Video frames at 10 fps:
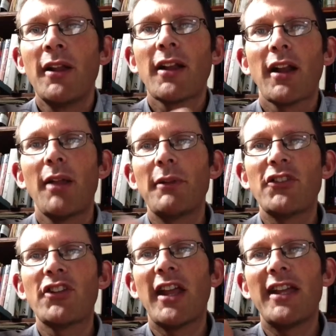climate
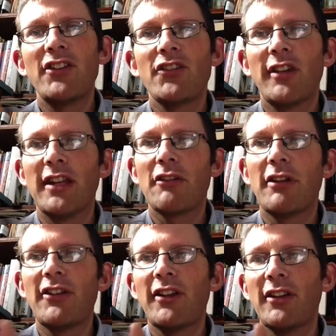change, the
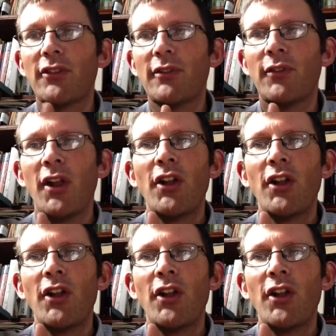increasing sort of